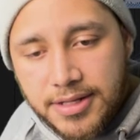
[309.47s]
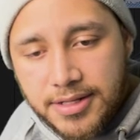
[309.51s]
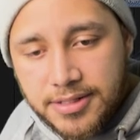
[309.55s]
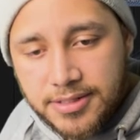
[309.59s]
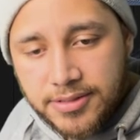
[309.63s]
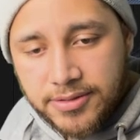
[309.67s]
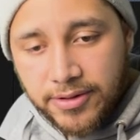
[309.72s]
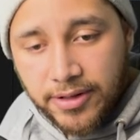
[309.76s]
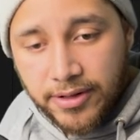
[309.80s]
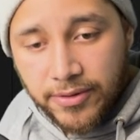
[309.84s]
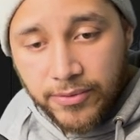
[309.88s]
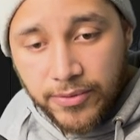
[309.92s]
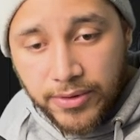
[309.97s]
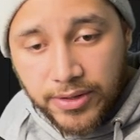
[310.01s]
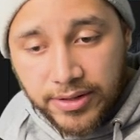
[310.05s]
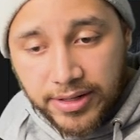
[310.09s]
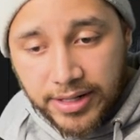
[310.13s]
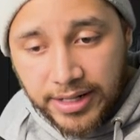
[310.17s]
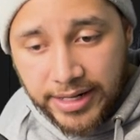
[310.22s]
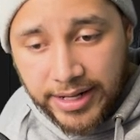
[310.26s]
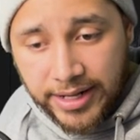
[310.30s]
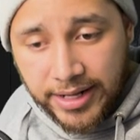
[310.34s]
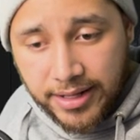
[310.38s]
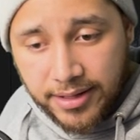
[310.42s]
So I will
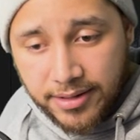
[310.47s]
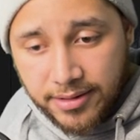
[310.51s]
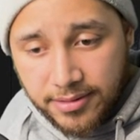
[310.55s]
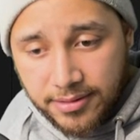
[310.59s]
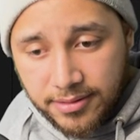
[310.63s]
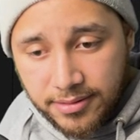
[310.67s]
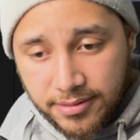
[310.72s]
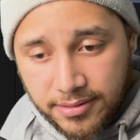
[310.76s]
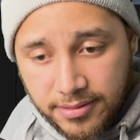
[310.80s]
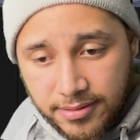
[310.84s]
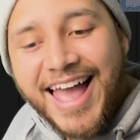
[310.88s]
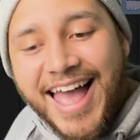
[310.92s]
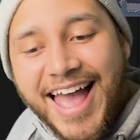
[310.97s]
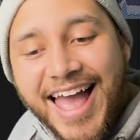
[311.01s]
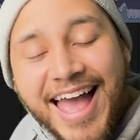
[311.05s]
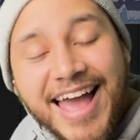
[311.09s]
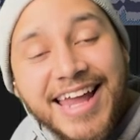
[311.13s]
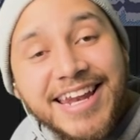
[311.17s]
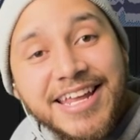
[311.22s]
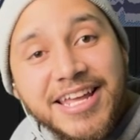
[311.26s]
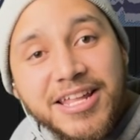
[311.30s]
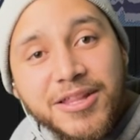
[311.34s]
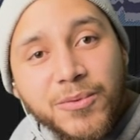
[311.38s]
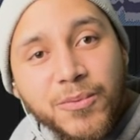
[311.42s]
click
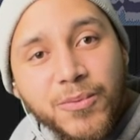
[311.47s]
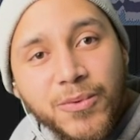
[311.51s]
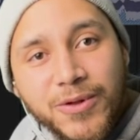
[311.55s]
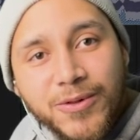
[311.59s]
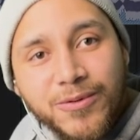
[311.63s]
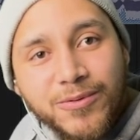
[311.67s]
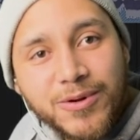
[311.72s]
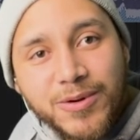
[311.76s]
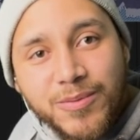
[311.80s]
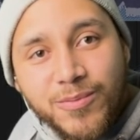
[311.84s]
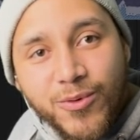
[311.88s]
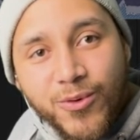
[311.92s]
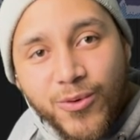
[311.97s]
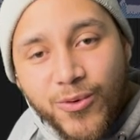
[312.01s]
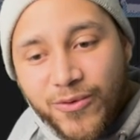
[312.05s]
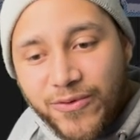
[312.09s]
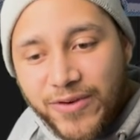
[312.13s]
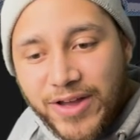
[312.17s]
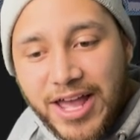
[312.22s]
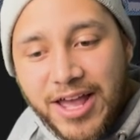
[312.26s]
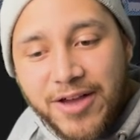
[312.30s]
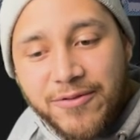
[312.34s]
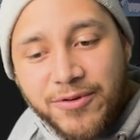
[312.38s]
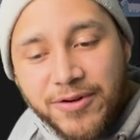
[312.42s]
and it will remove
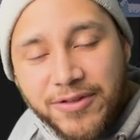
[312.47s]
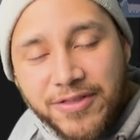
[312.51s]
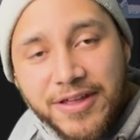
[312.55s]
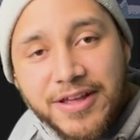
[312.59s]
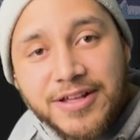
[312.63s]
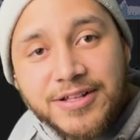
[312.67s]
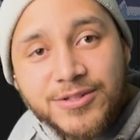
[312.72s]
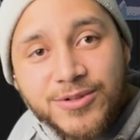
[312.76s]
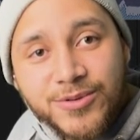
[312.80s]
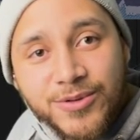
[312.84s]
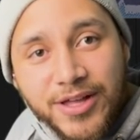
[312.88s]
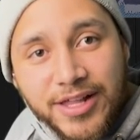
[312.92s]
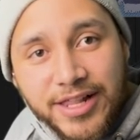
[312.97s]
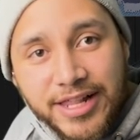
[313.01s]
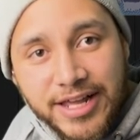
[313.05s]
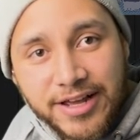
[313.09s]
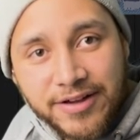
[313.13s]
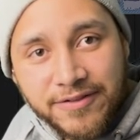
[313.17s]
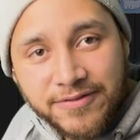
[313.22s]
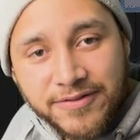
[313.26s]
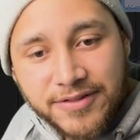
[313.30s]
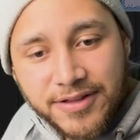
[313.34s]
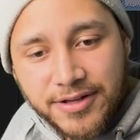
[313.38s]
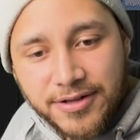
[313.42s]
everything to the
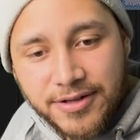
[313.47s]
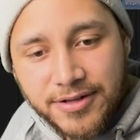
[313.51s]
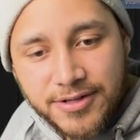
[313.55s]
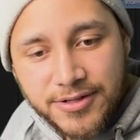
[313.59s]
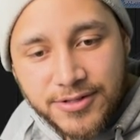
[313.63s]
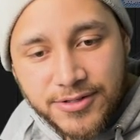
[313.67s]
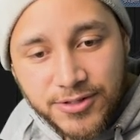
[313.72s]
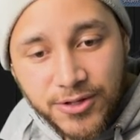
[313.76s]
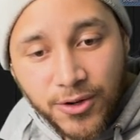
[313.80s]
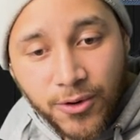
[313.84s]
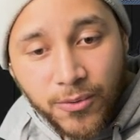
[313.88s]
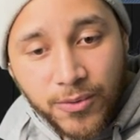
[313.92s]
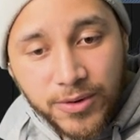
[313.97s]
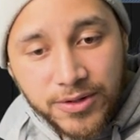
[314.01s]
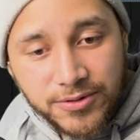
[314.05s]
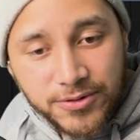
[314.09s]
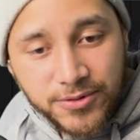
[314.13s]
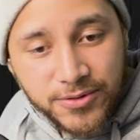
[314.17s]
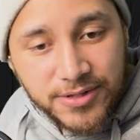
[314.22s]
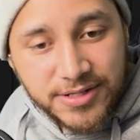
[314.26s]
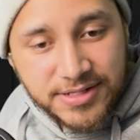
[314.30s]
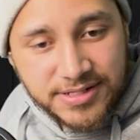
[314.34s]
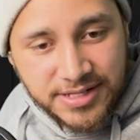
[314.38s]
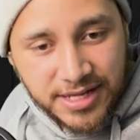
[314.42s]
left. So we'll
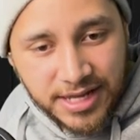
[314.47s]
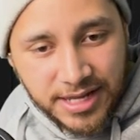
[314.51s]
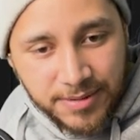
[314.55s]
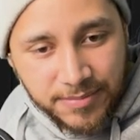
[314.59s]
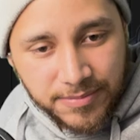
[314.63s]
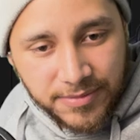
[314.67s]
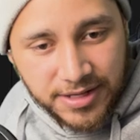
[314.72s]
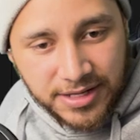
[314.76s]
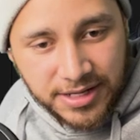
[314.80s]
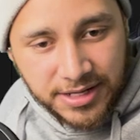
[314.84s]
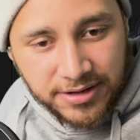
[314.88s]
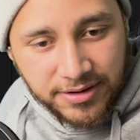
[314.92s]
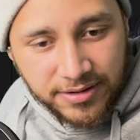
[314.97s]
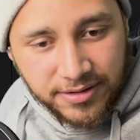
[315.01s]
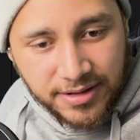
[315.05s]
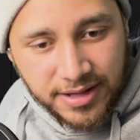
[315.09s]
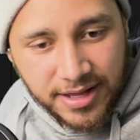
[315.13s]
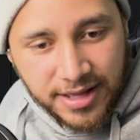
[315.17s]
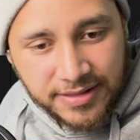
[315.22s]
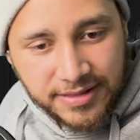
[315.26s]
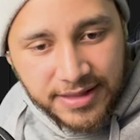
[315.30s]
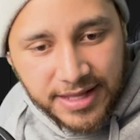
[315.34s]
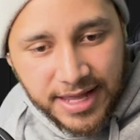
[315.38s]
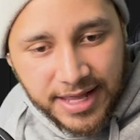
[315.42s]
do the same here
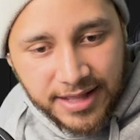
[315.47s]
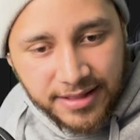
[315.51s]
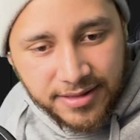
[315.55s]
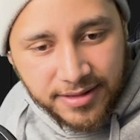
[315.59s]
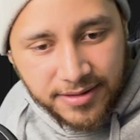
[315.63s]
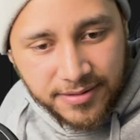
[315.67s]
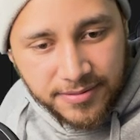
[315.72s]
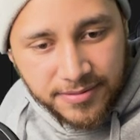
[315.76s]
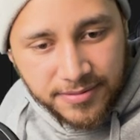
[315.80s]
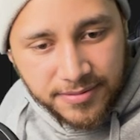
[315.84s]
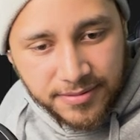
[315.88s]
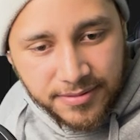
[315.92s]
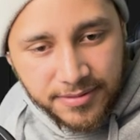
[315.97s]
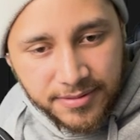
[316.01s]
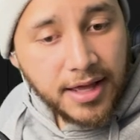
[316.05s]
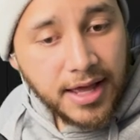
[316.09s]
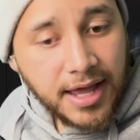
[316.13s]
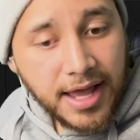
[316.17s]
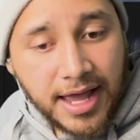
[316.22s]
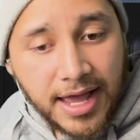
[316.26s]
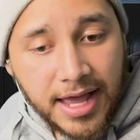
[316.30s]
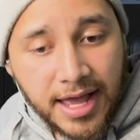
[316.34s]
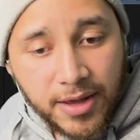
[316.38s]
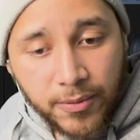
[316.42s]
at the end,
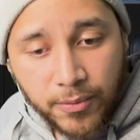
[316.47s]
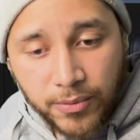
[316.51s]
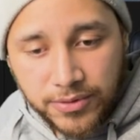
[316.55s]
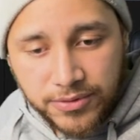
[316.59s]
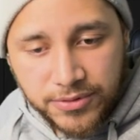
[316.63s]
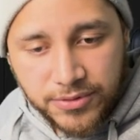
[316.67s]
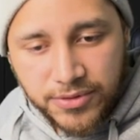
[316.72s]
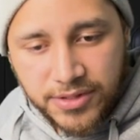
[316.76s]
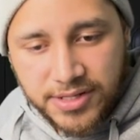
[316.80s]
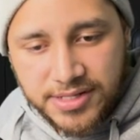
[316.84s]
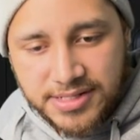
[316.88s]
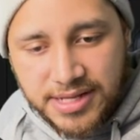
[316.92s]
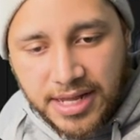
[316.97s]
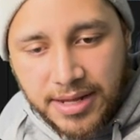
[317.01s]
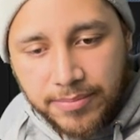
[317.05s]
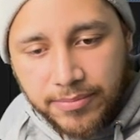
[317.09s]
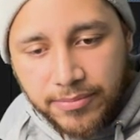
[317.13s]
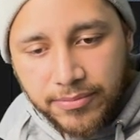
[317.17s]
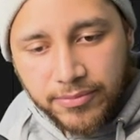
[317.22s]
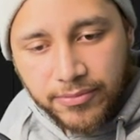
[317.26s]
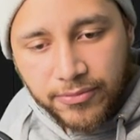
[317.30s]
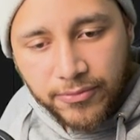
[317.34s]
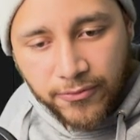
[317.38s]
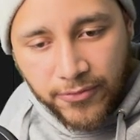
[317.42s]
and we'll do the same.
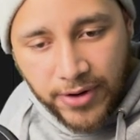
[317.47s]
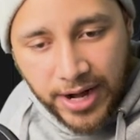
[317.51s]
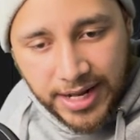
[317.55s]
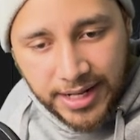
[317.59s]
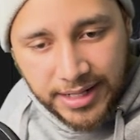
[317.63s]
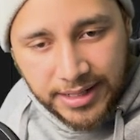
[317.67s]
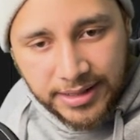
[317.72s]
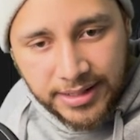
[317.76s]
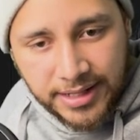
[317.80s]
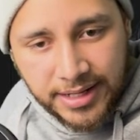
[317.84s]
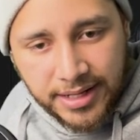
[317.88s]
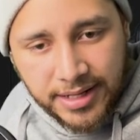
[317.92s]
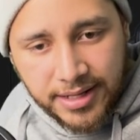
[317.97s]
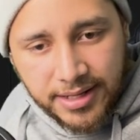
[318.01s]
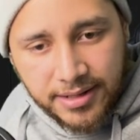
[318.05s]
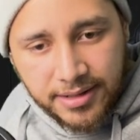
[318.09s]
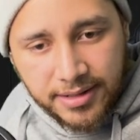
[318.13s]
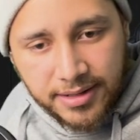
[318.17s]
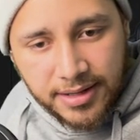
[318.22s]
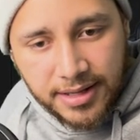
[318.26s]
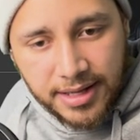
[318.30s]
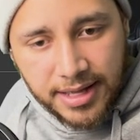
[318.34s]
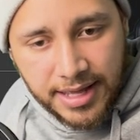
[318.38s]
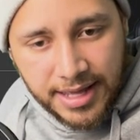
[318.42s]
Right click,
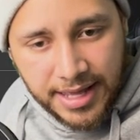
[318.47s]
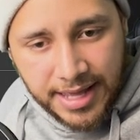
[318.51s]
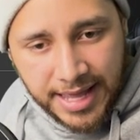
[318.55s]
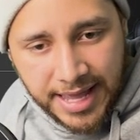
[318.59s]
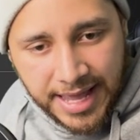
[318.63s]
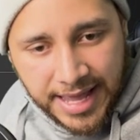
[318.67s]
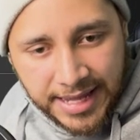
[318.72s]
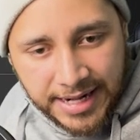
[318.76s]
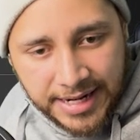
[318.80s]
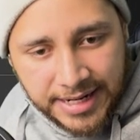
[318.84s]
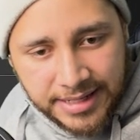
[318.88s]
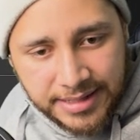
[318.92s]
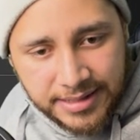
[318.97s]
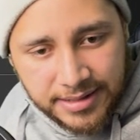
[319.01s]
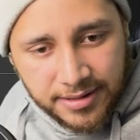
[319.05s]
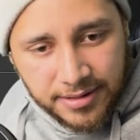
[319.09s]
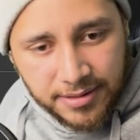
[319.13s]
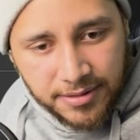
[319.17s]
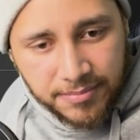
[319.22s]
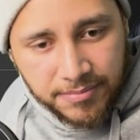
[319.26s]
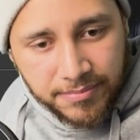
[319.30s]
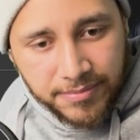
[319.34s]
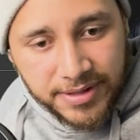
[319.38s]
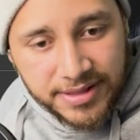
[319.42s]
edit,
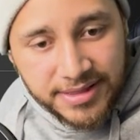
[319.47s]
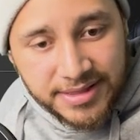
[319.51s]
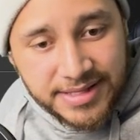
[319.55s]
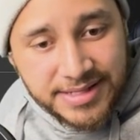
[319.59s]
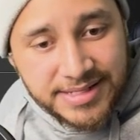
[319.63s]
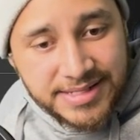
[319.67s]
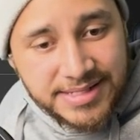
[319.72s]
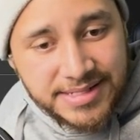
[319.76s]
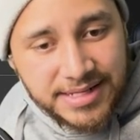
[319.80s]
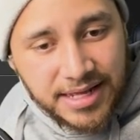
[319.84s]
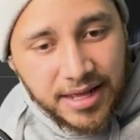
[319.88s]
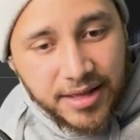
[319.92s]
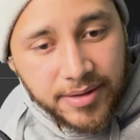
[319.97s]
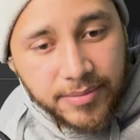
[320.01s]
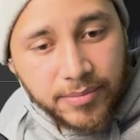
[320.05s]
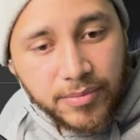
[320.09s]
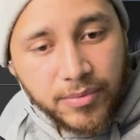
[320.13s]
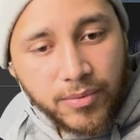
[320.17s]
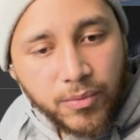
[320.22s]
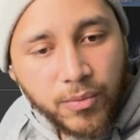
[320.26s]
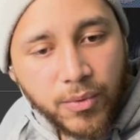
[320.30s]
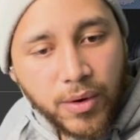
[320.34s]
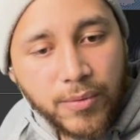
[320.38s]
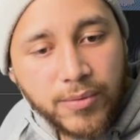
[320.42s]
but this
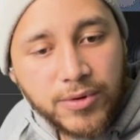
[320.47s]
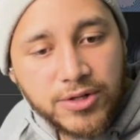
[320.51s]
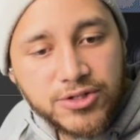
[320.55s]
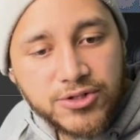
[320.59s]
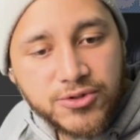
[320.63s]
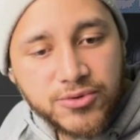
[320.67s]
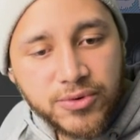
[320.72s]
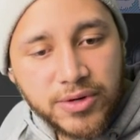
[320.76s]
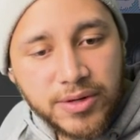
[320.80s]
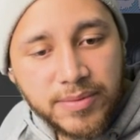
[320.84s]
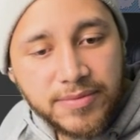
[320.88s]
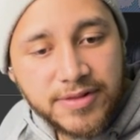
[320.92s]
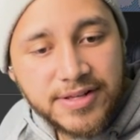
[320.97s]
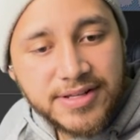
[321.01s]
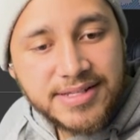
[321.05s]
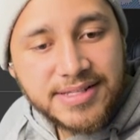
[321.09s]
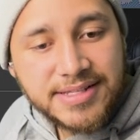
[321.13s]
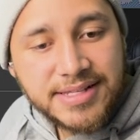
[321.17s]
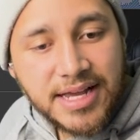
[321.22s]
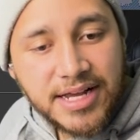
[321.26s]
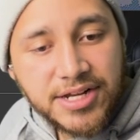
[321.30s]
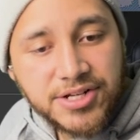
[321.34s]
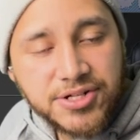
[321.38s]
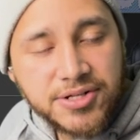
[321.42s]
time we will trim the
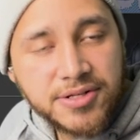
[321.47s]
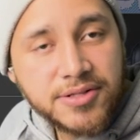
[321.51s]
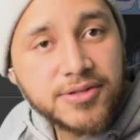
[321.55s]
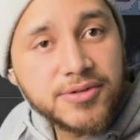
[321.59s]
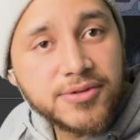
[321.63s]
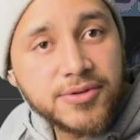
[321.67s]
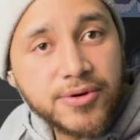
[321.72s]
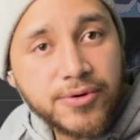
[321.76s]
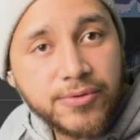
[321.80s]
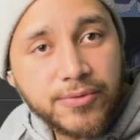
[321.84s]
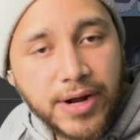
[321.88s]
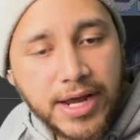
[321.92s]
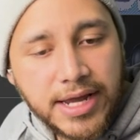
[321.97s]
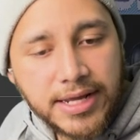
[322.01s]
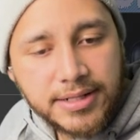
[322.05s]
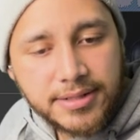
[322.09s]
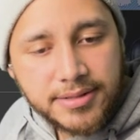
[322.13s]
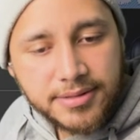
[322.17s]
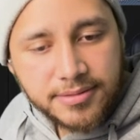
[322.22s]
section to the right.